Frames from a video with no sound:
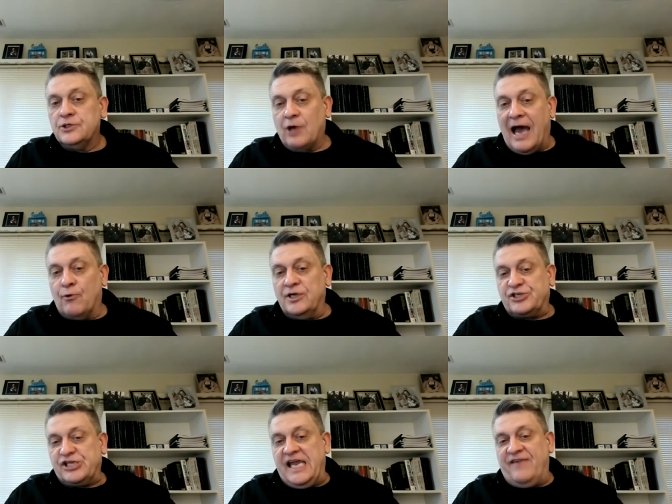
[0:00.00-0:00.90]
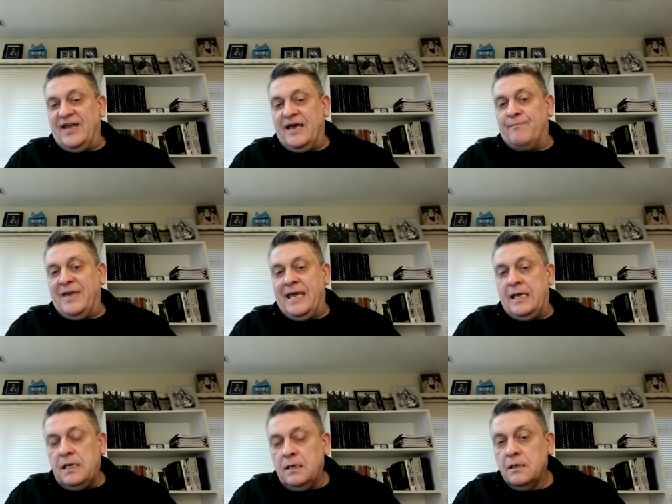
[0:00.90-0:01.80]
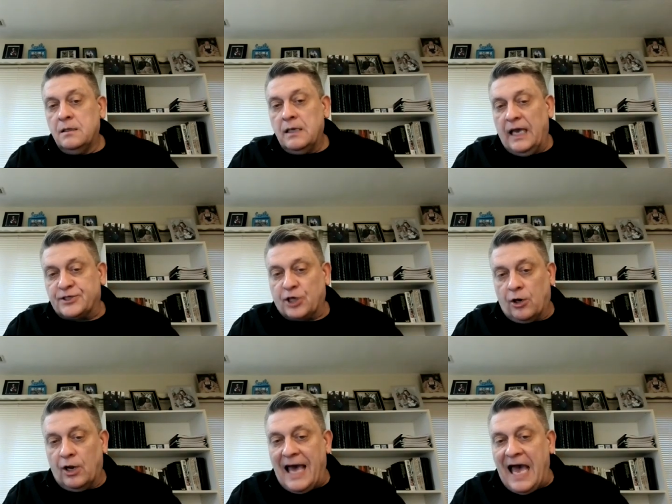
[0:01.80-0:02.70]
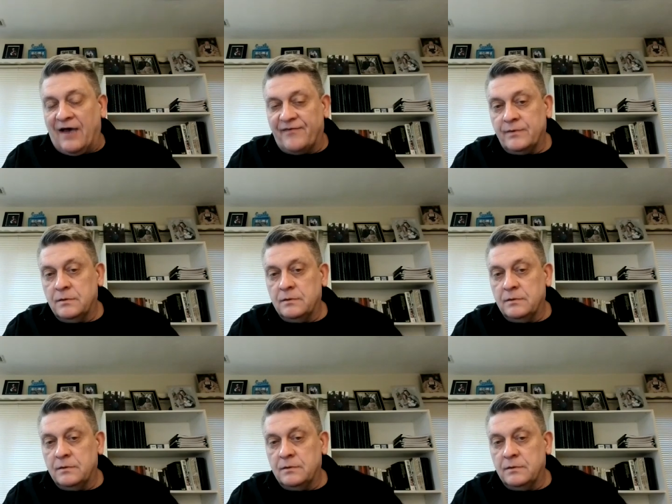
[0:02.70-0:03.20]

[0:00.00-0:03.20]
So I received in me eternal life.